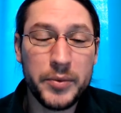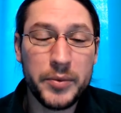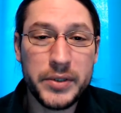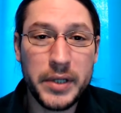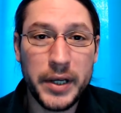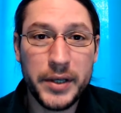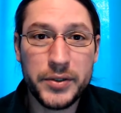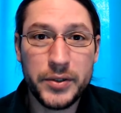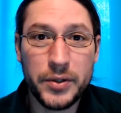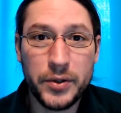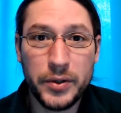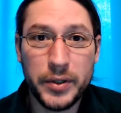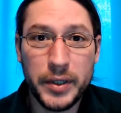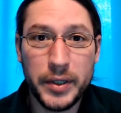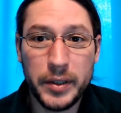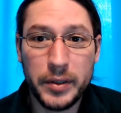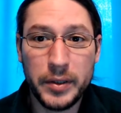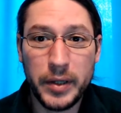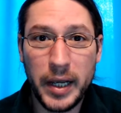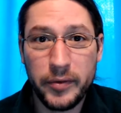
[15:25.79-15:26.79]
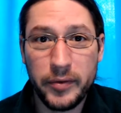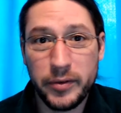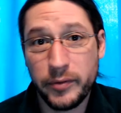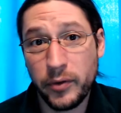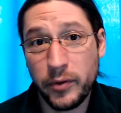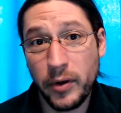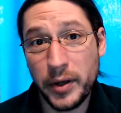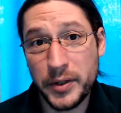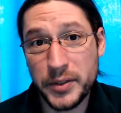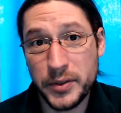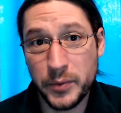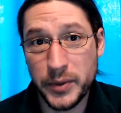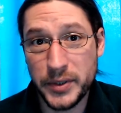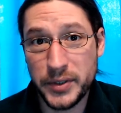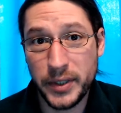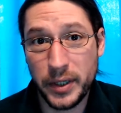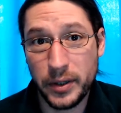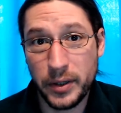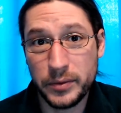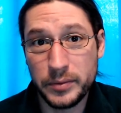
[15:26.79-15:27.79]
nicer than half the frogs that we
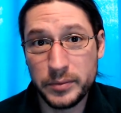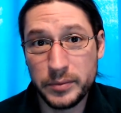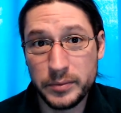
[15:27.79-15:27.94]
sell.